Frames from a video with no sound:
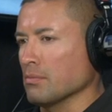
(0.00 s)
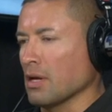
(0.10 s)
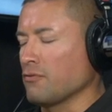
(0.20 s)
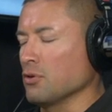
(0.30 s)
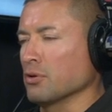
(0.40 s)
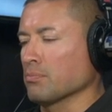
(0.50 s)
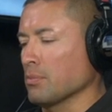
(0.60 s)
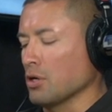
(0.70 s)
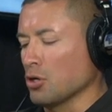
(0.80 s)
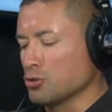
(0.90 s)
I feel
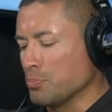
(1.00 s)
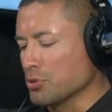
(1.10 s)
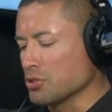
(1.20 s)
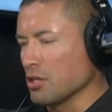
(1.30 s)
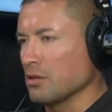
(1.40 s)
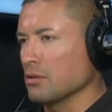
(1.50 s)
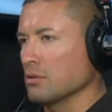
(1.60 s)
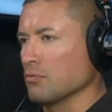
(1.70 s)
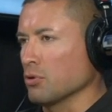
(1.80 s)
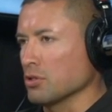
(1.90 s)
hundred percent
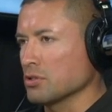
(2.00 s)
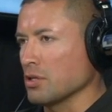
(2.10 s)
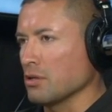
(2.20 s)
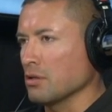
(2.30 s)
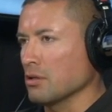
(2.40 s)
of what you said.